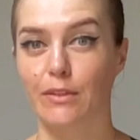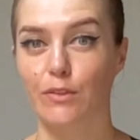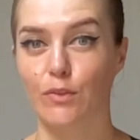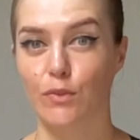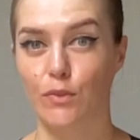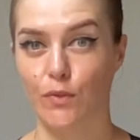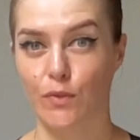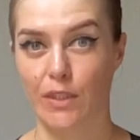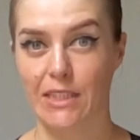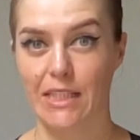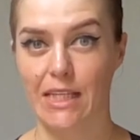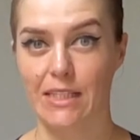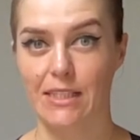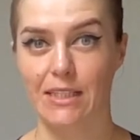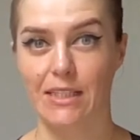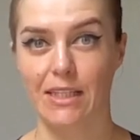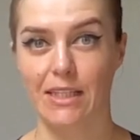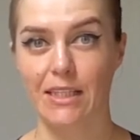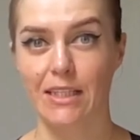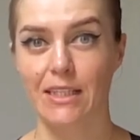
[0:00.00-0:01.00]
to do this
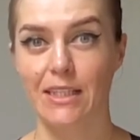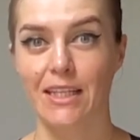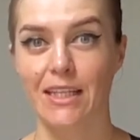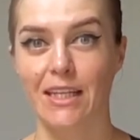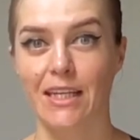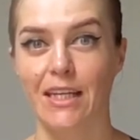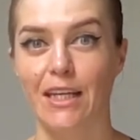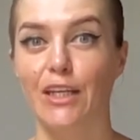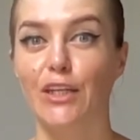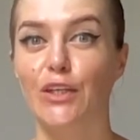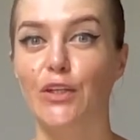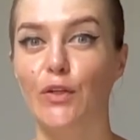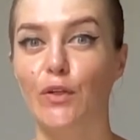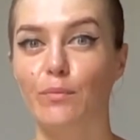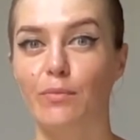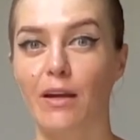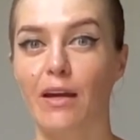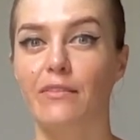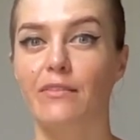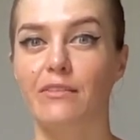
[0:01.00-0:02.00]
asana, your
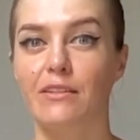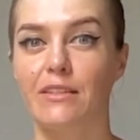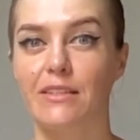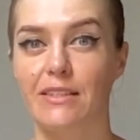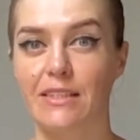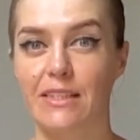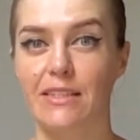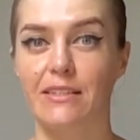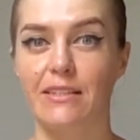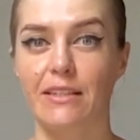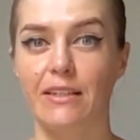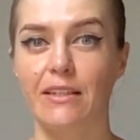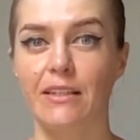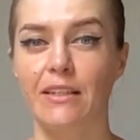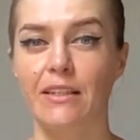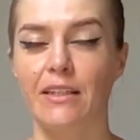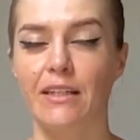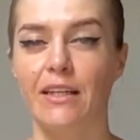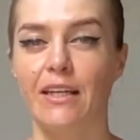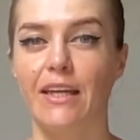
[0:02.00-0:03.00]
brother or sister,
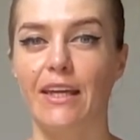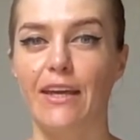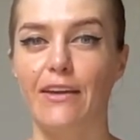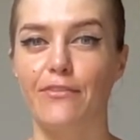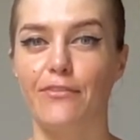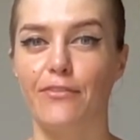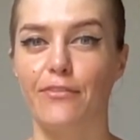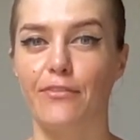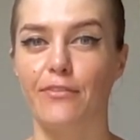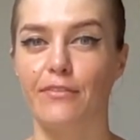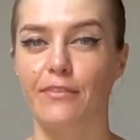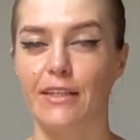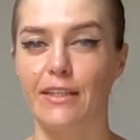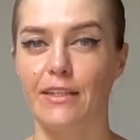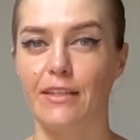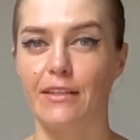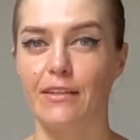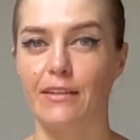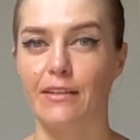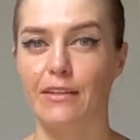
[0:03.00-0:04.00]
if
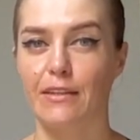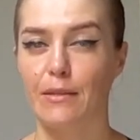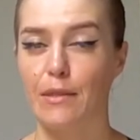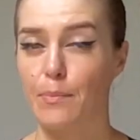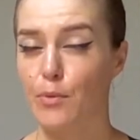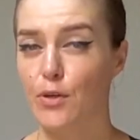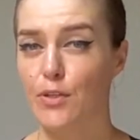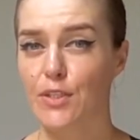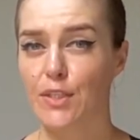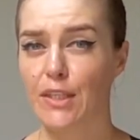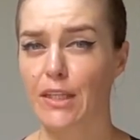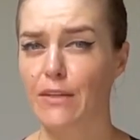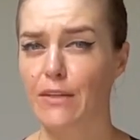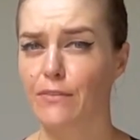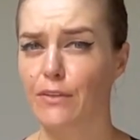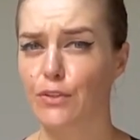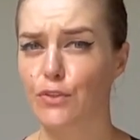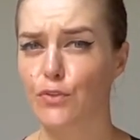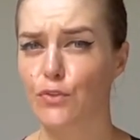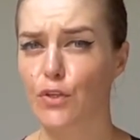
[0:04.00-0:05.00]
the person
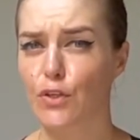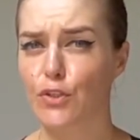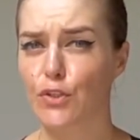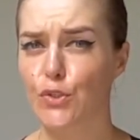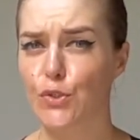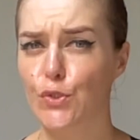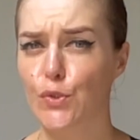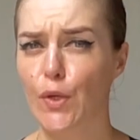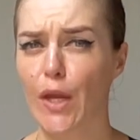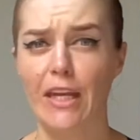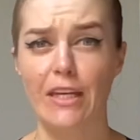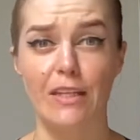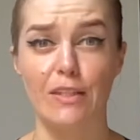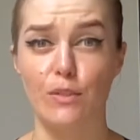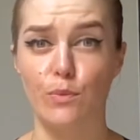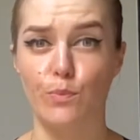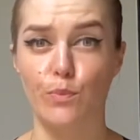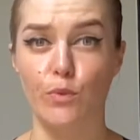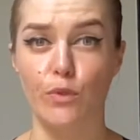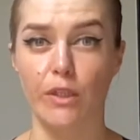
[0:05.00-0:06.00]
even do not do any
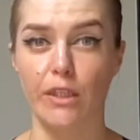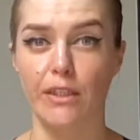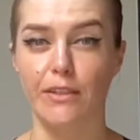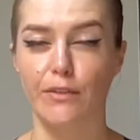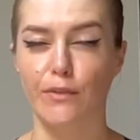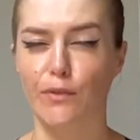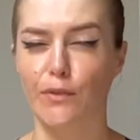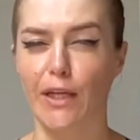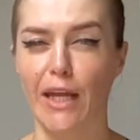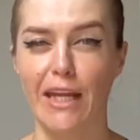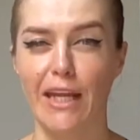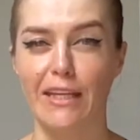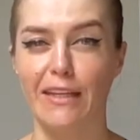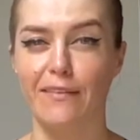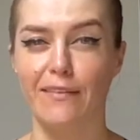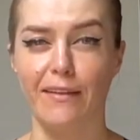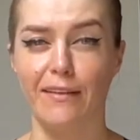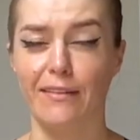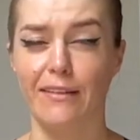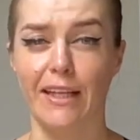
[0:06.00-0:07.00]
sport or
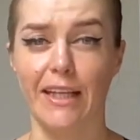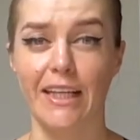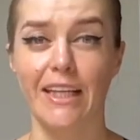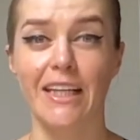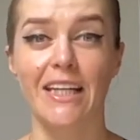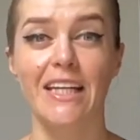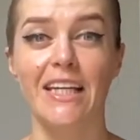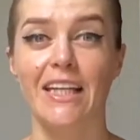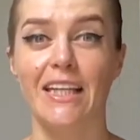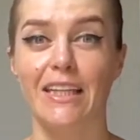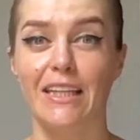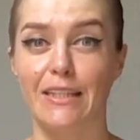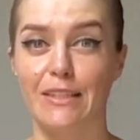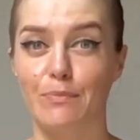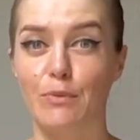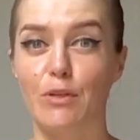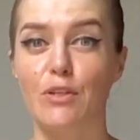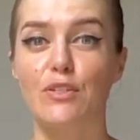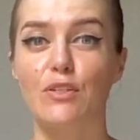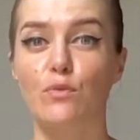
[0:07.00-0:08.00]
anything, like this
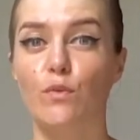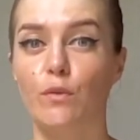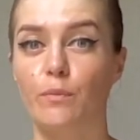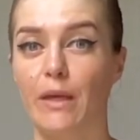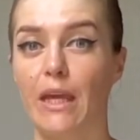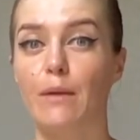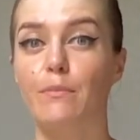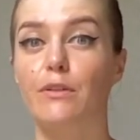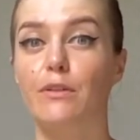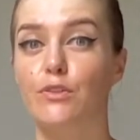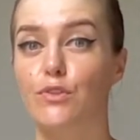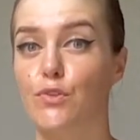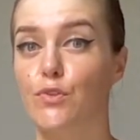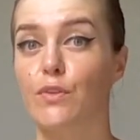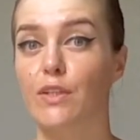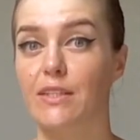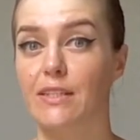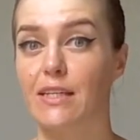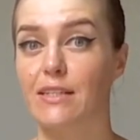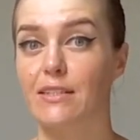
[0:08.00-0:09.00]
person will be able to do
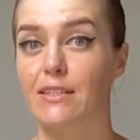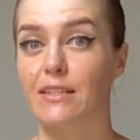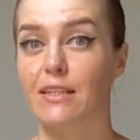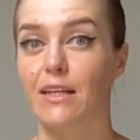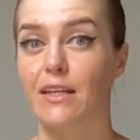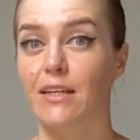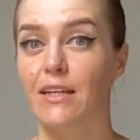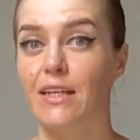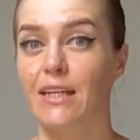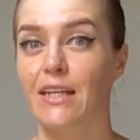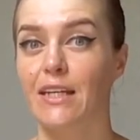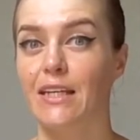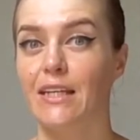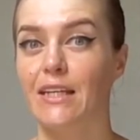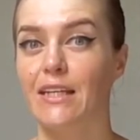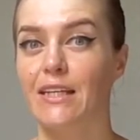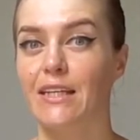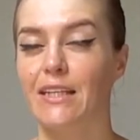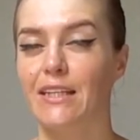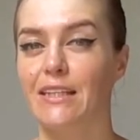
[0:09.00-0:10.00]
this asana.
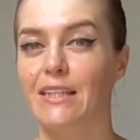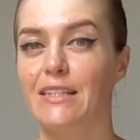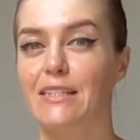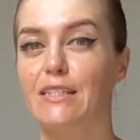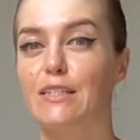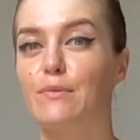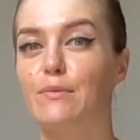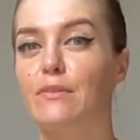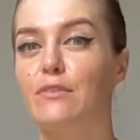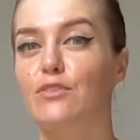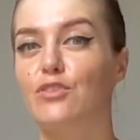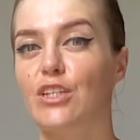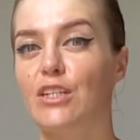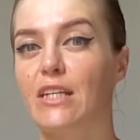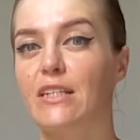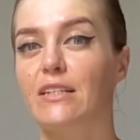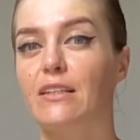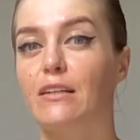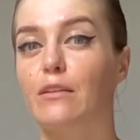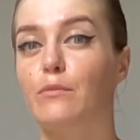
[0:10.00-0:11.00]
This is
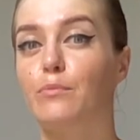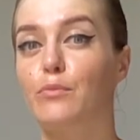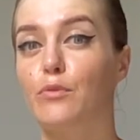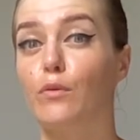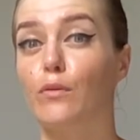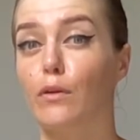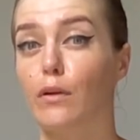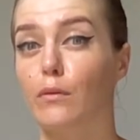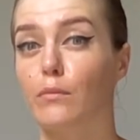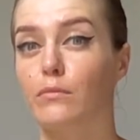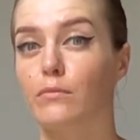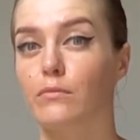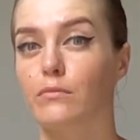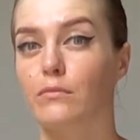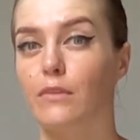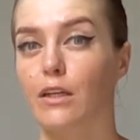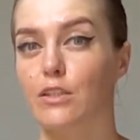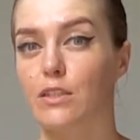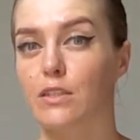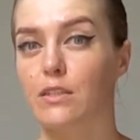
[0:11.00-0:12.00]
genetical program,
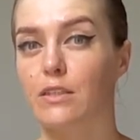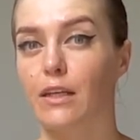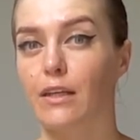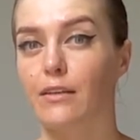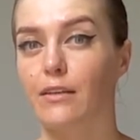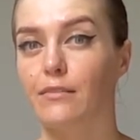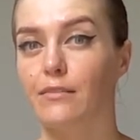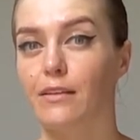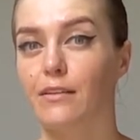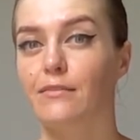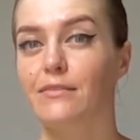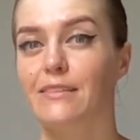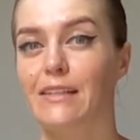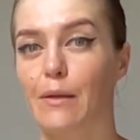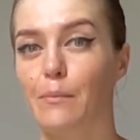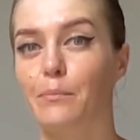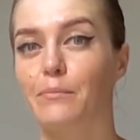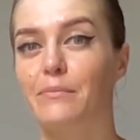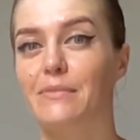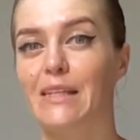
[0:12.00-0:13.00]
let's just say.
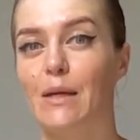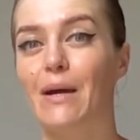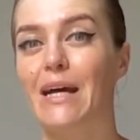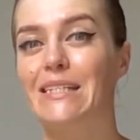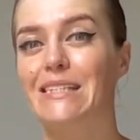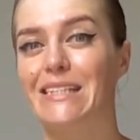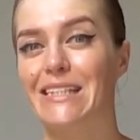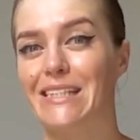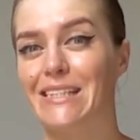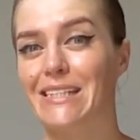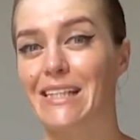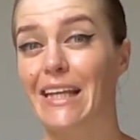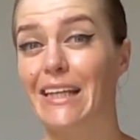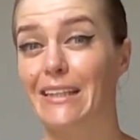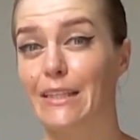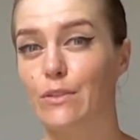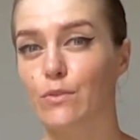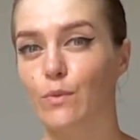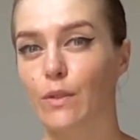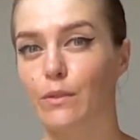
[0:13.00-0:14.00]
Some asanas like
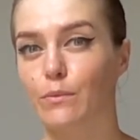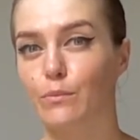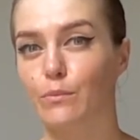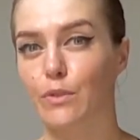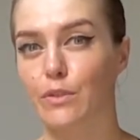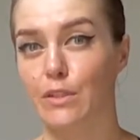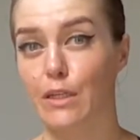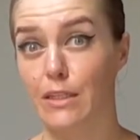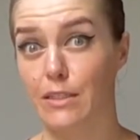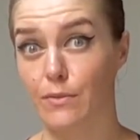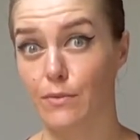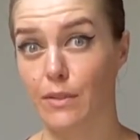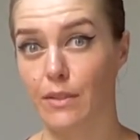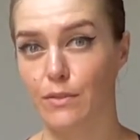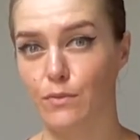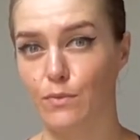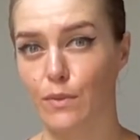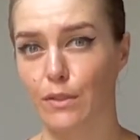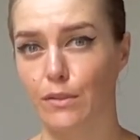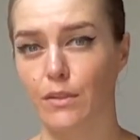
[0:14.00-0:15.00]
this one, precisely
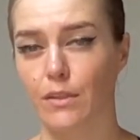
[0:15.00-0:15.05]
this one.